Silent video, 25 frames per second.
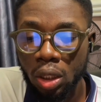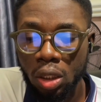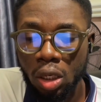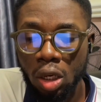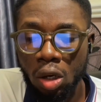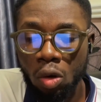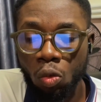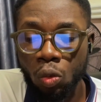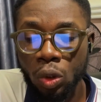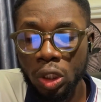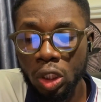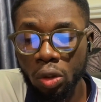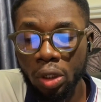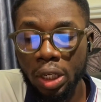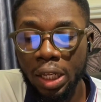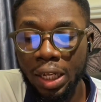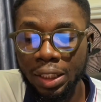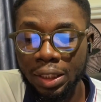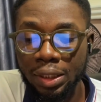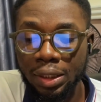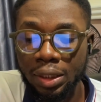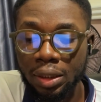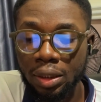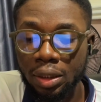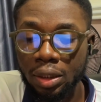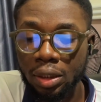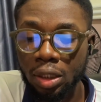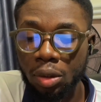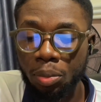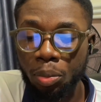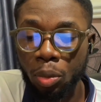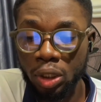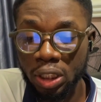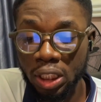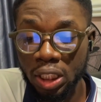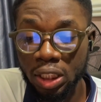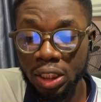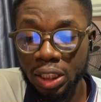We know that
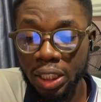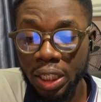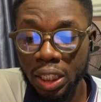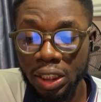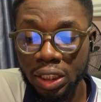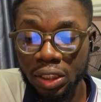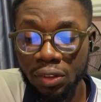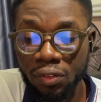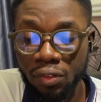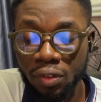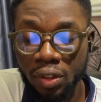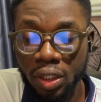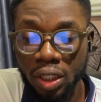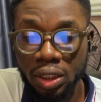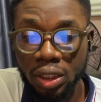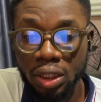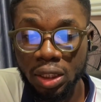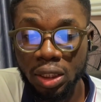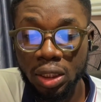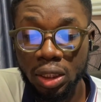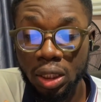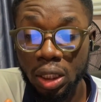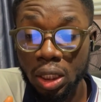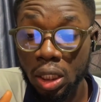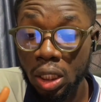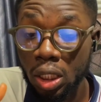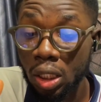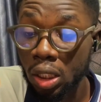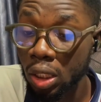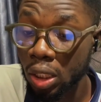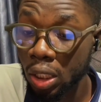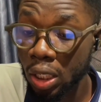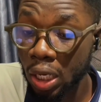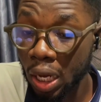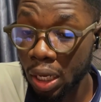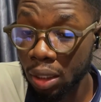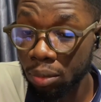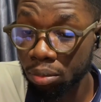potential difference
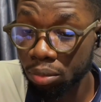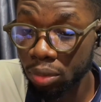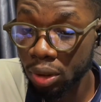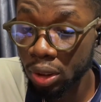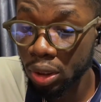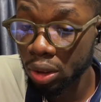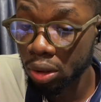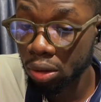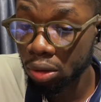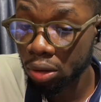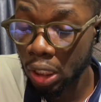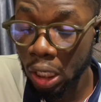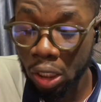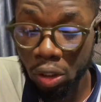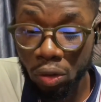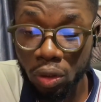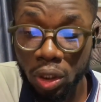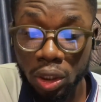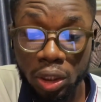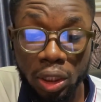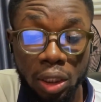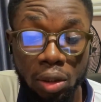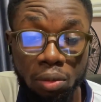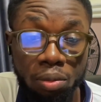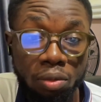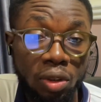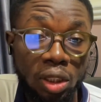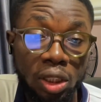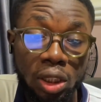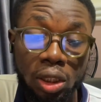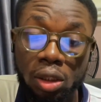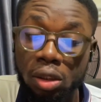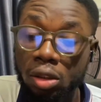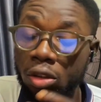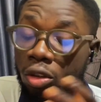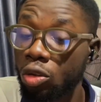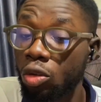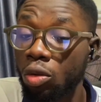can be calculated with,
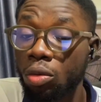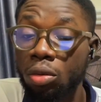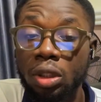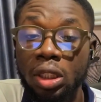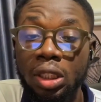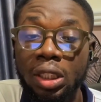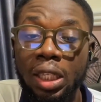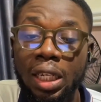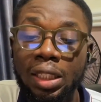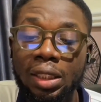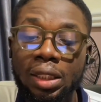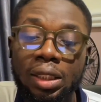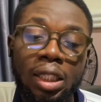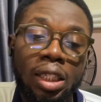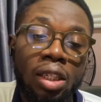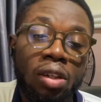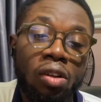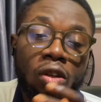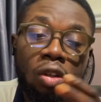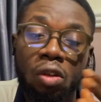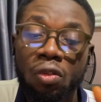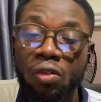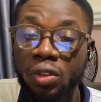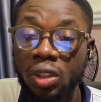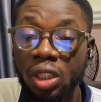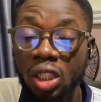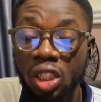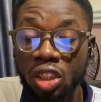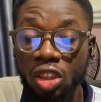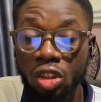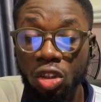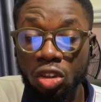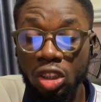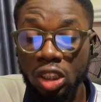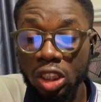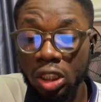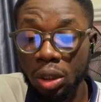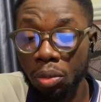so it has a lot of
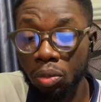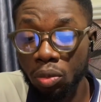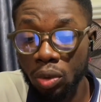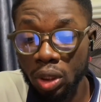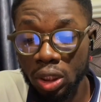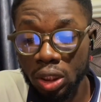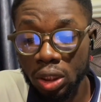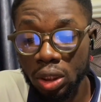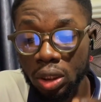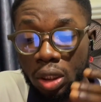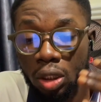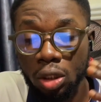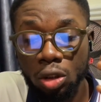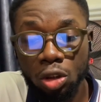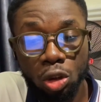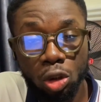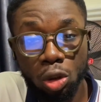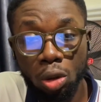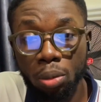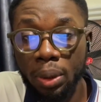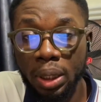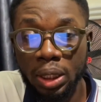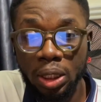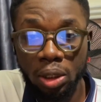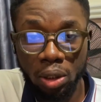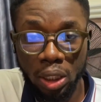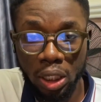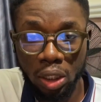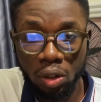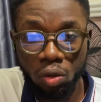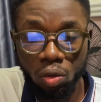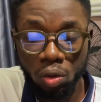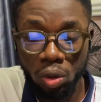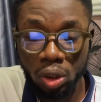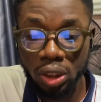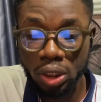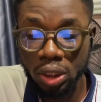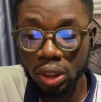relationship with so many other
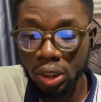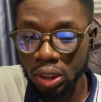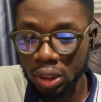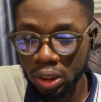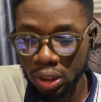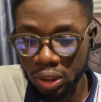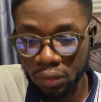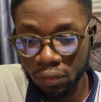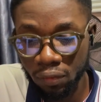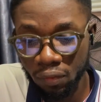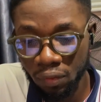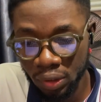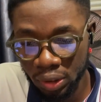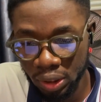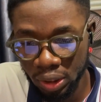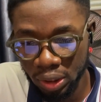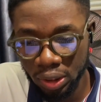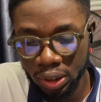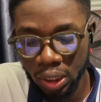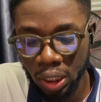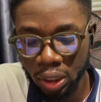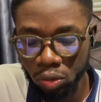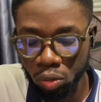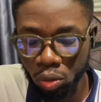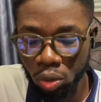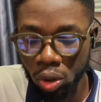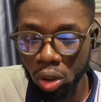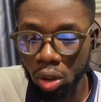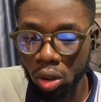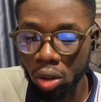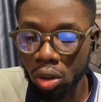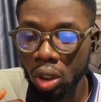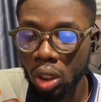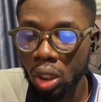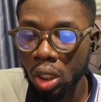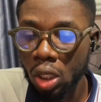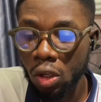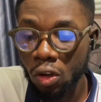quantities in physics as well.
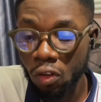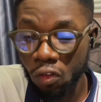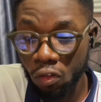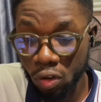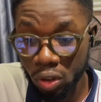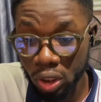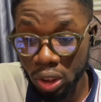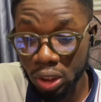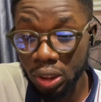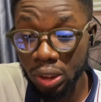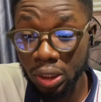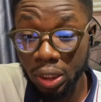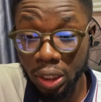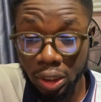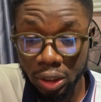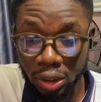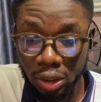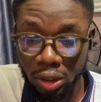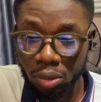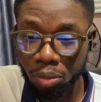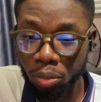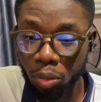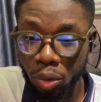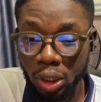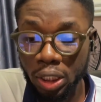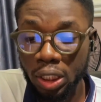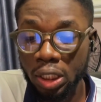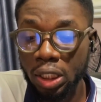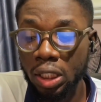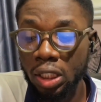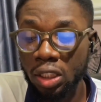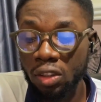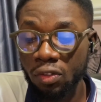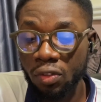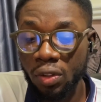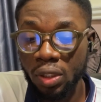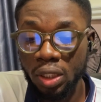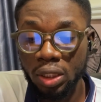For instance, potential
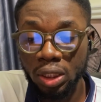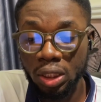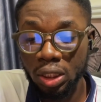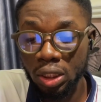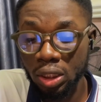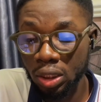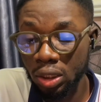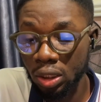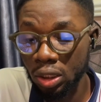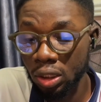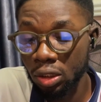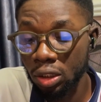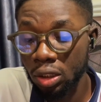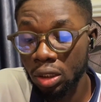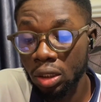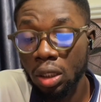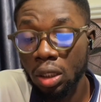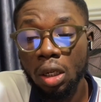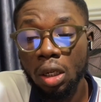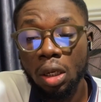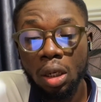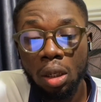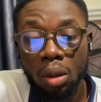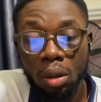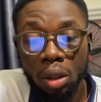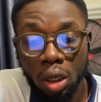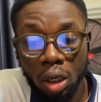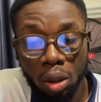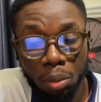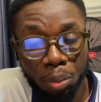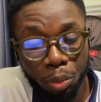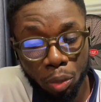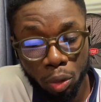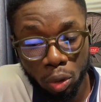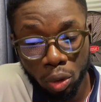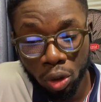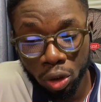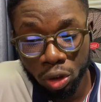difference is the
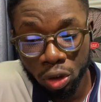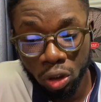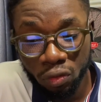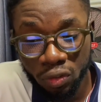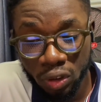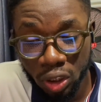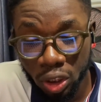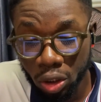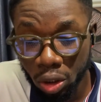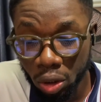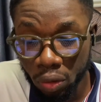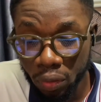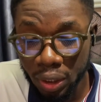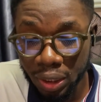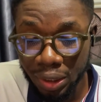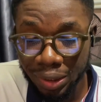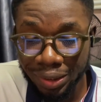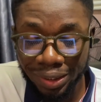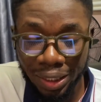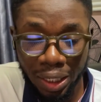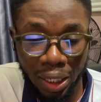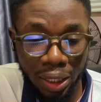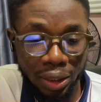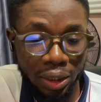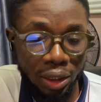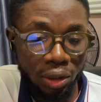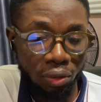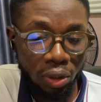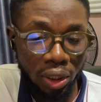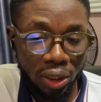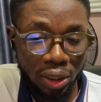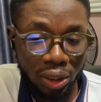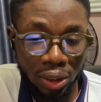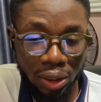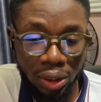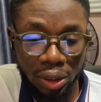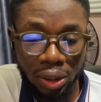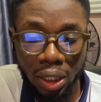product of the current and the
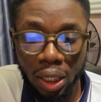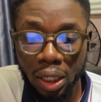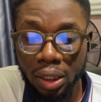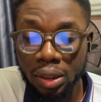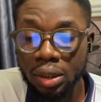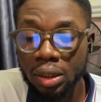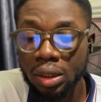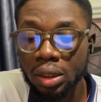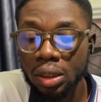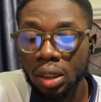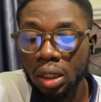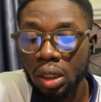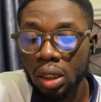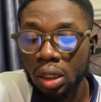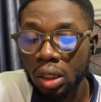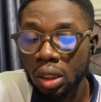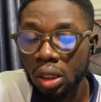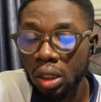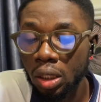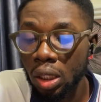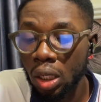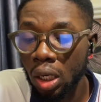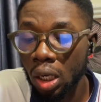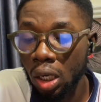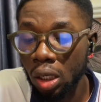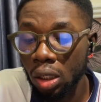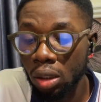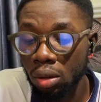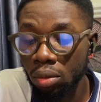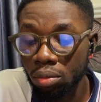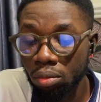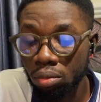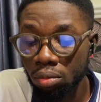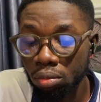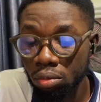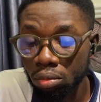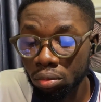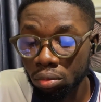resistance.
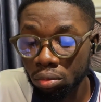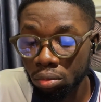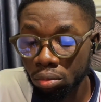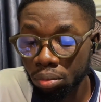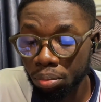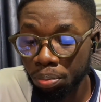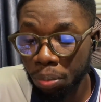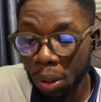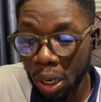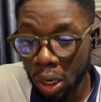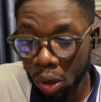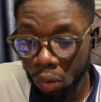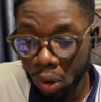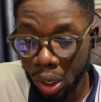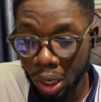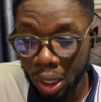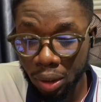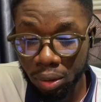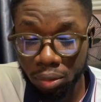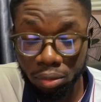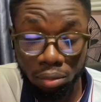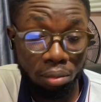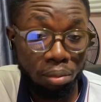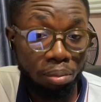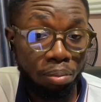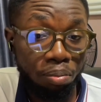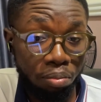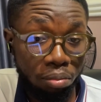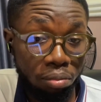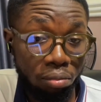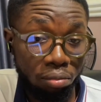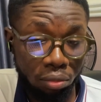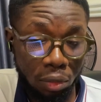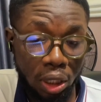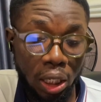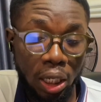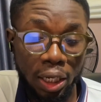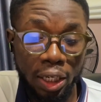Power,
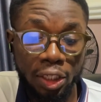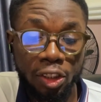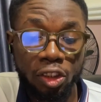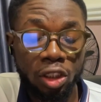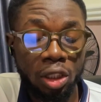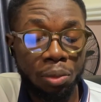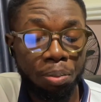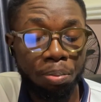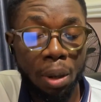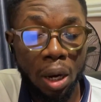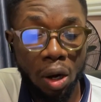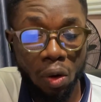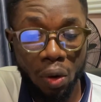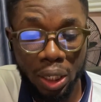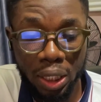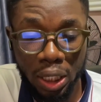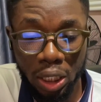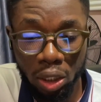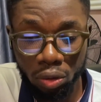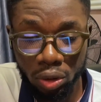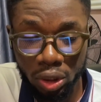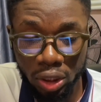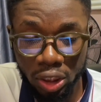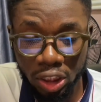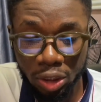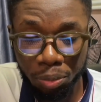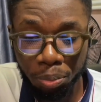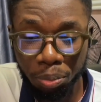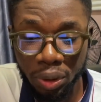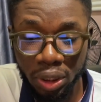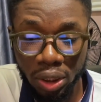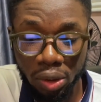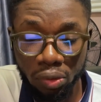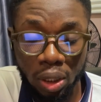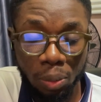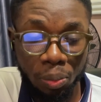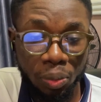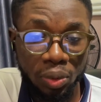electric power, now this P
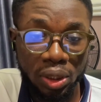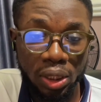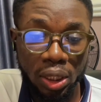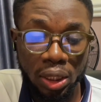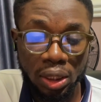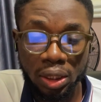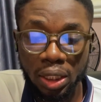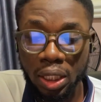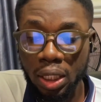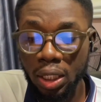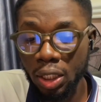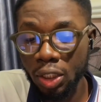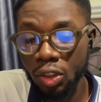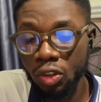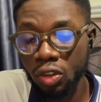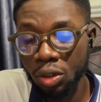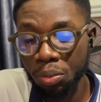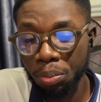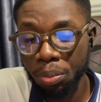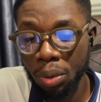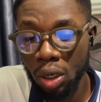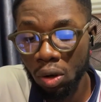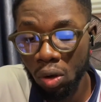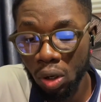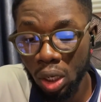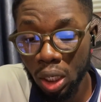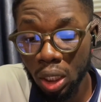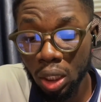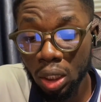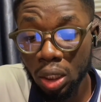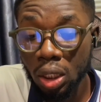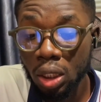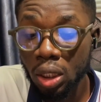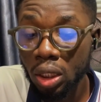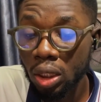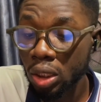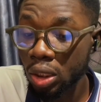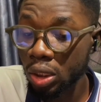represents electric power,
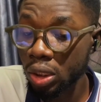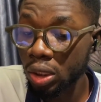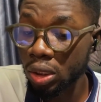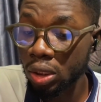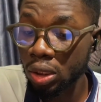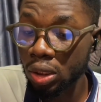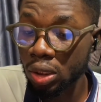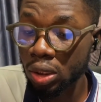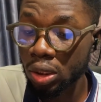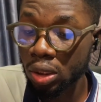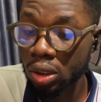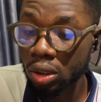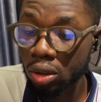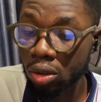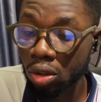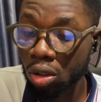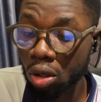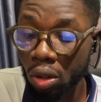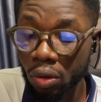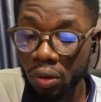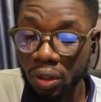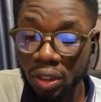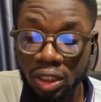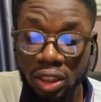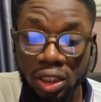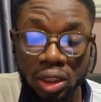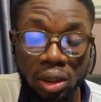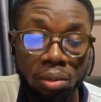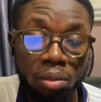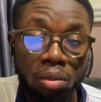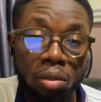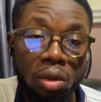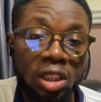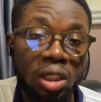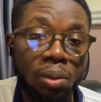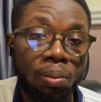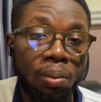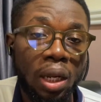is current
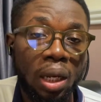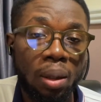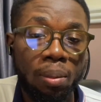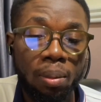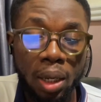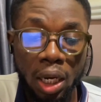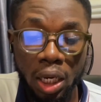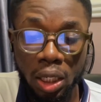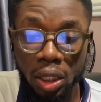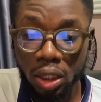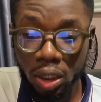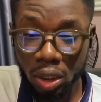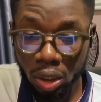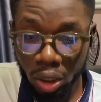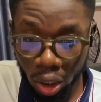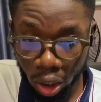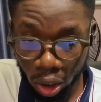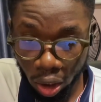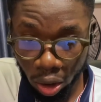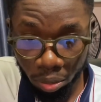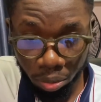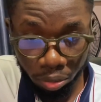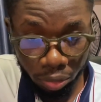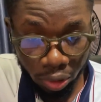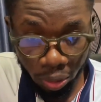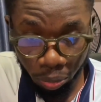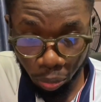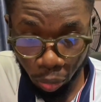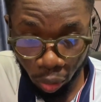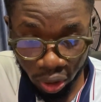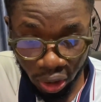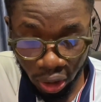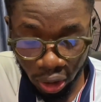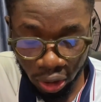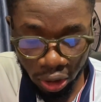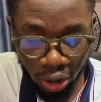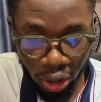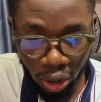multiplied by the
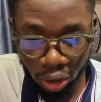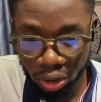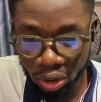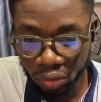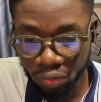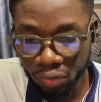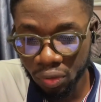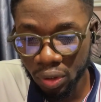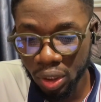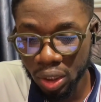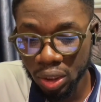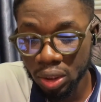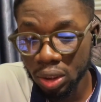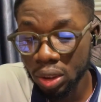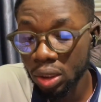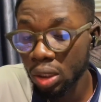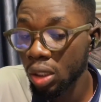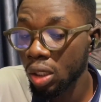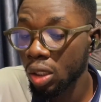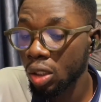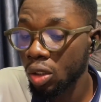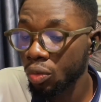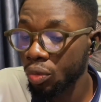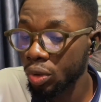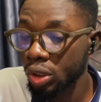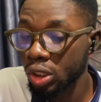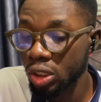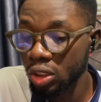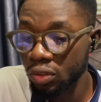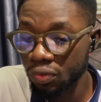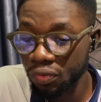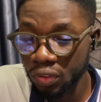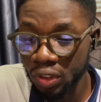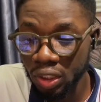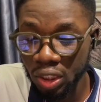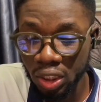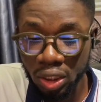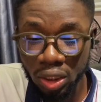potential difference, which is
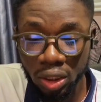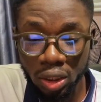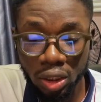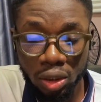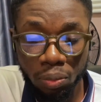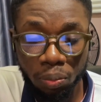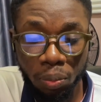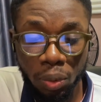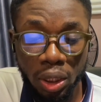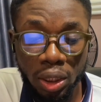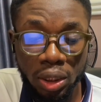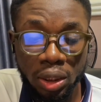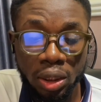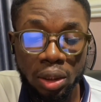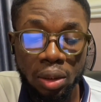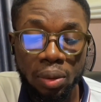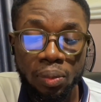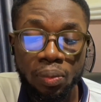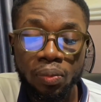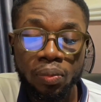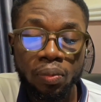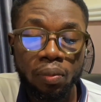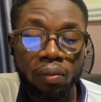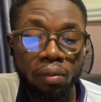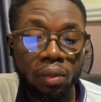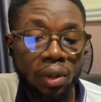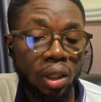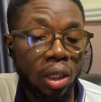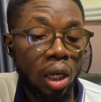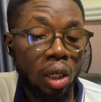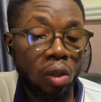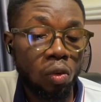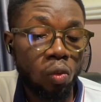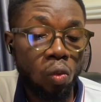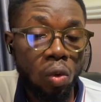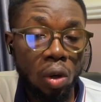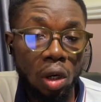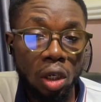V in this place.
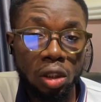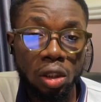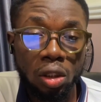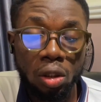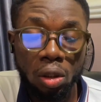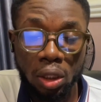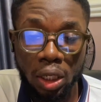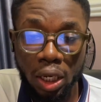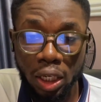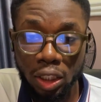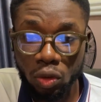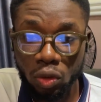And work done as